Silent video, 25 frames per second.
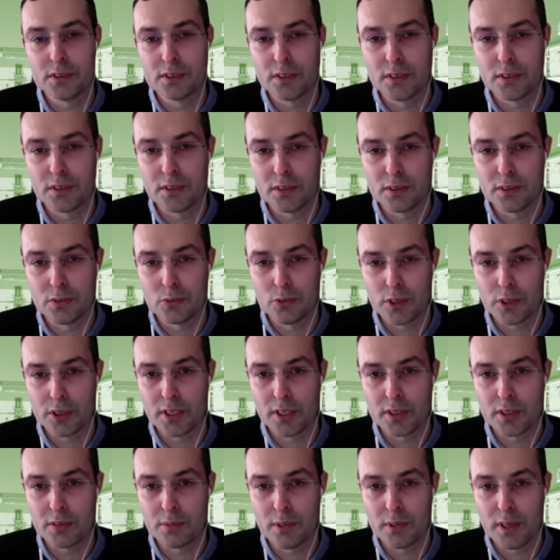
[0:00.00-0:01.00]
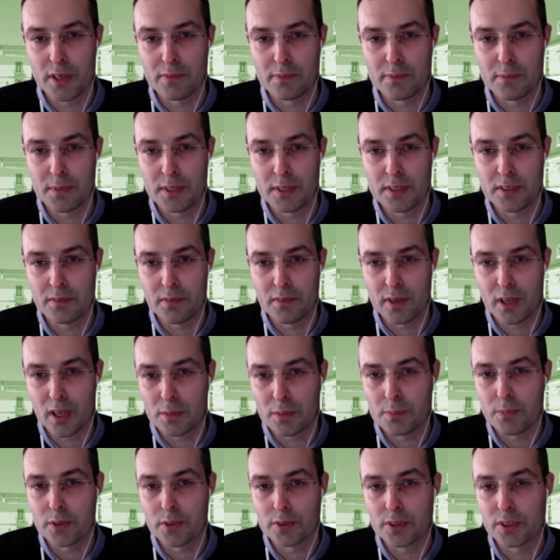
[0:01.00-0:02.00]
the work that we have been
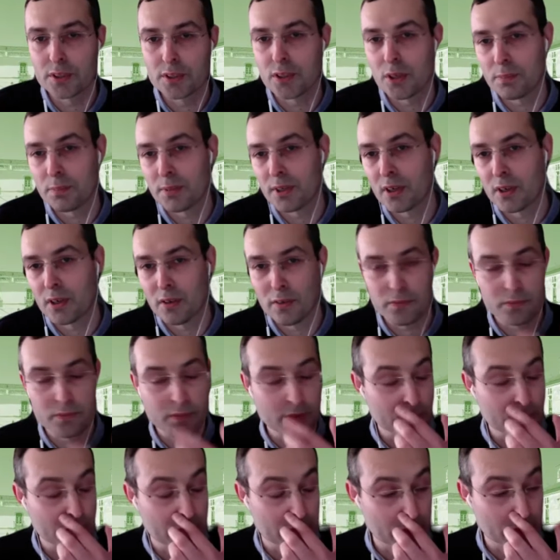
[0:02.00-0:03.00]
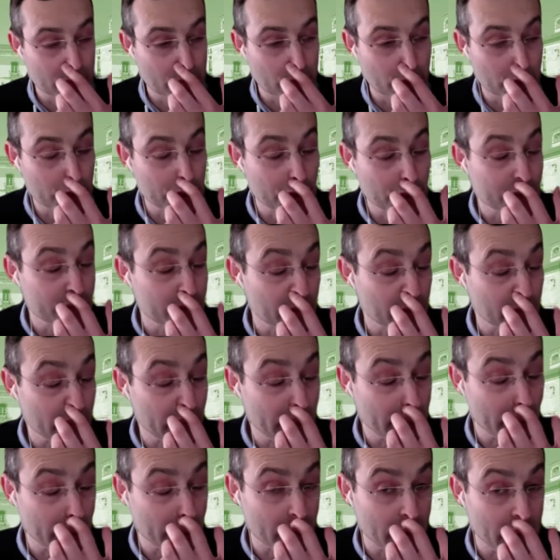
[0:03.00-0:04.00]
developed on the topic of Portuguese
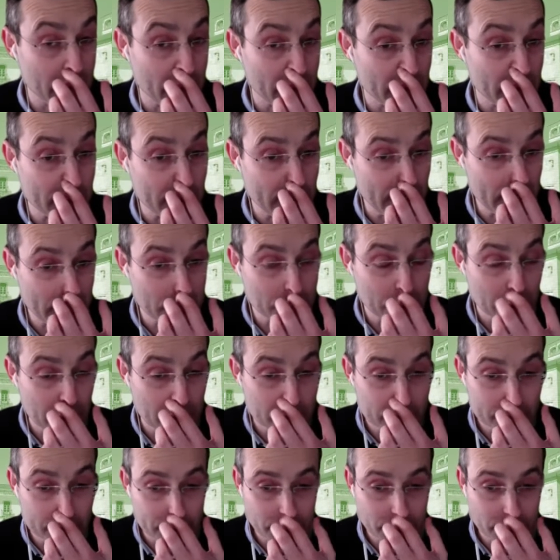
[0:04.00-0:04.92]
vernacular architecture,